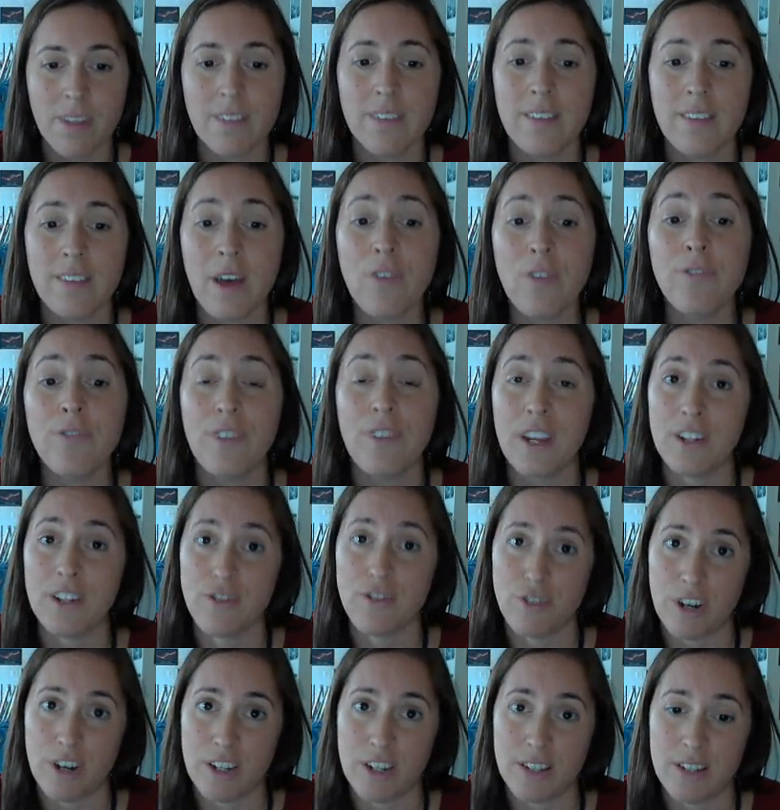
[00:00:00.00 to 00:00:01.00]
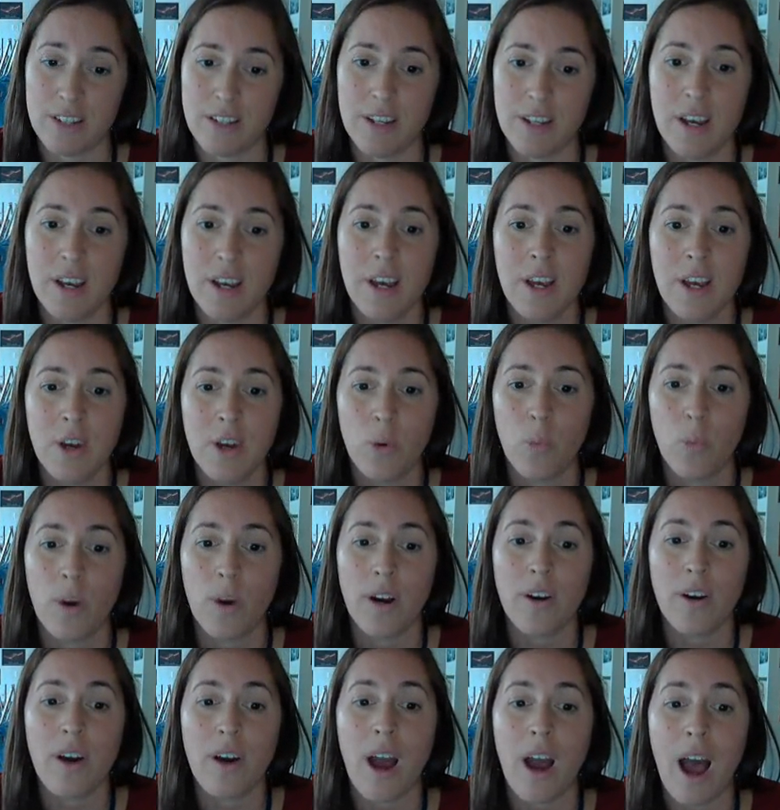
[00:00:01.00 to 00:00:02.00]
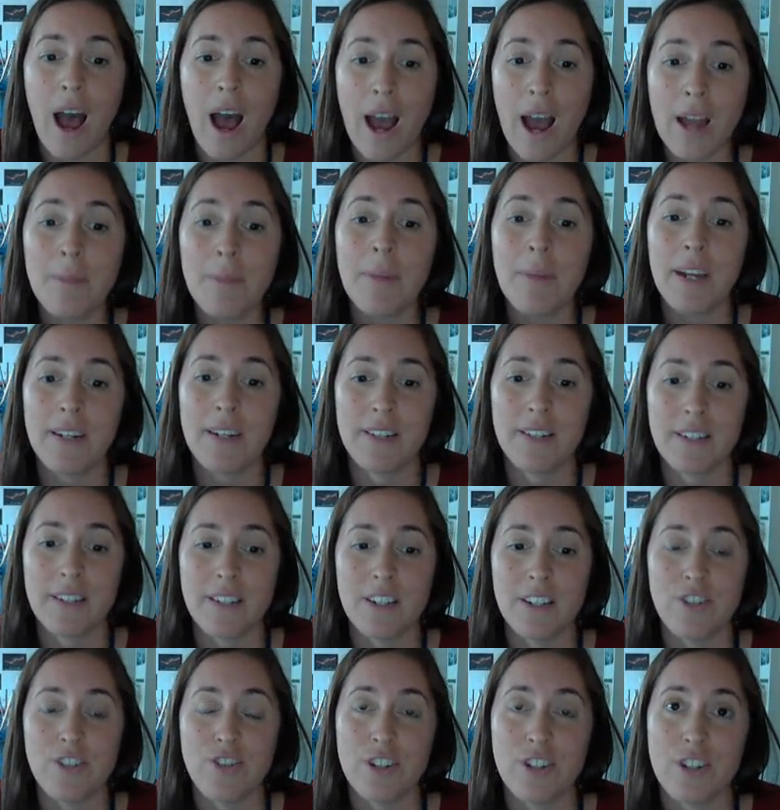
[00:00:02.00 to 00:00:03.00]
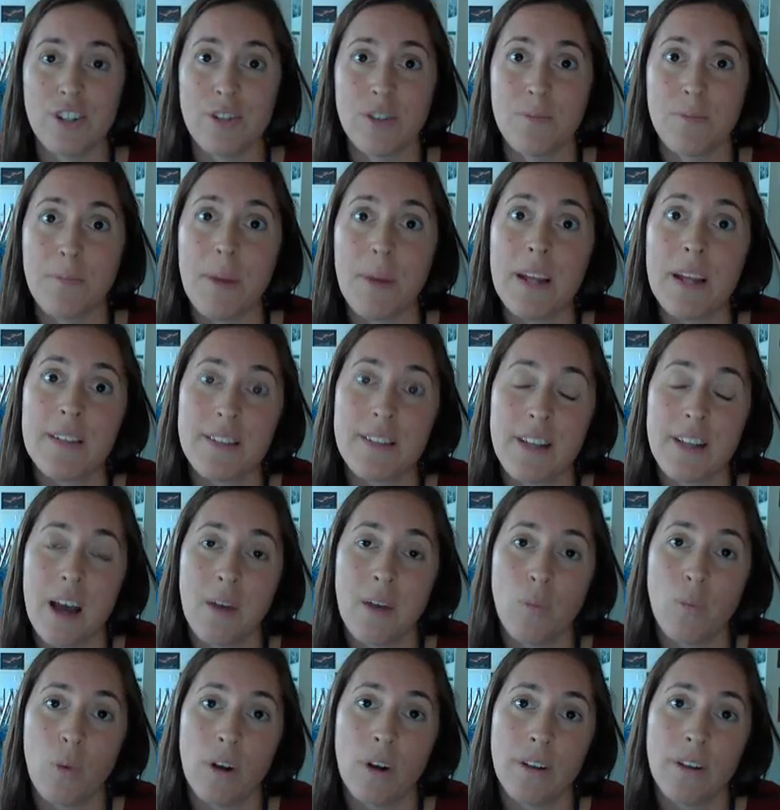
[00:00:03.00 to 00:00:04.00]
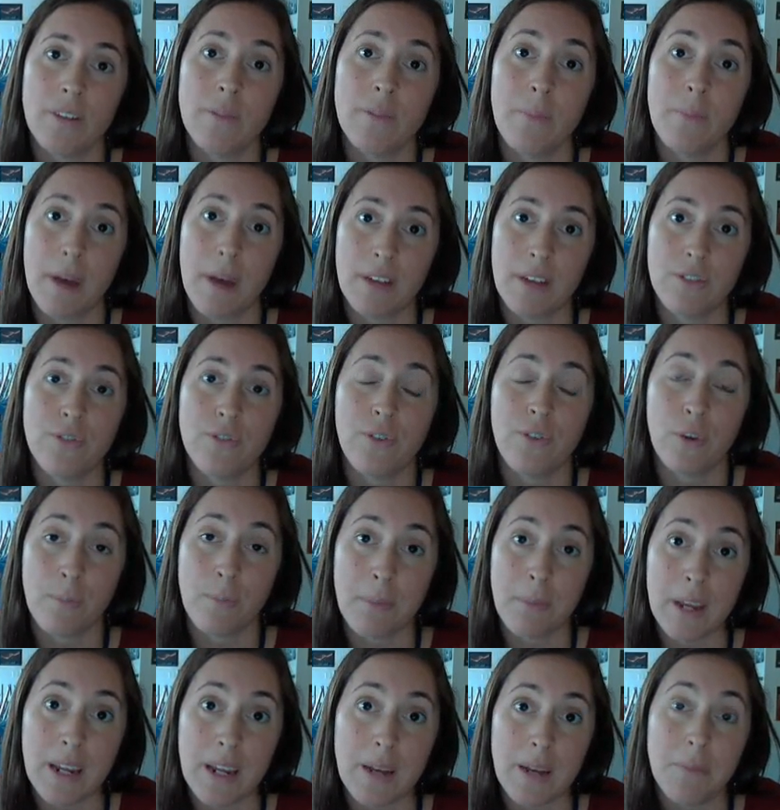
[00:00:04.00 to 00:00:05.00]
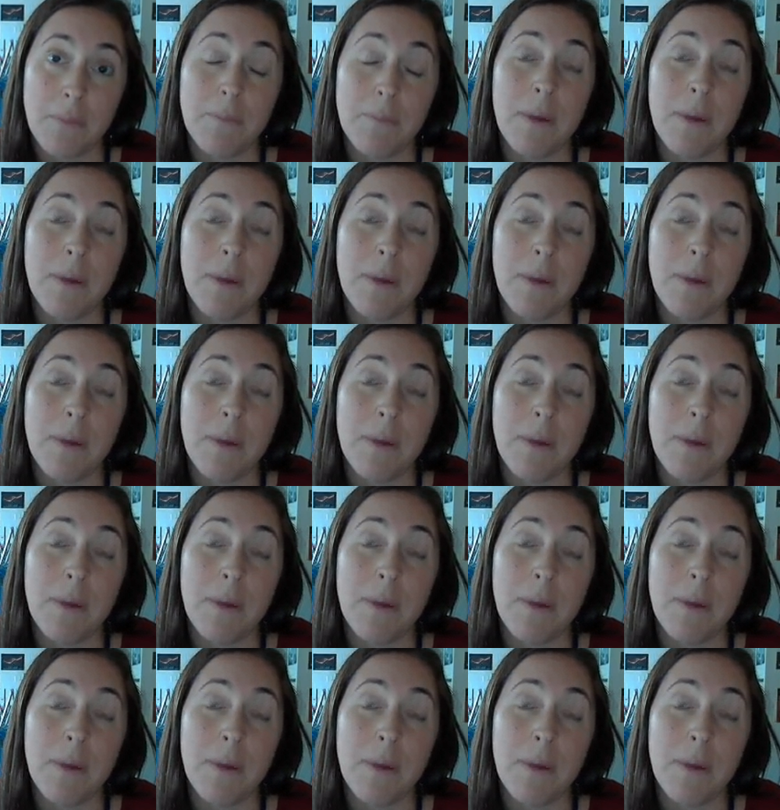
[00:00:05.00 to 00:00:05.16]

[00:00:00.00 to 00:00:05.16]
Self-interest, where I make decisions based on what is best for me,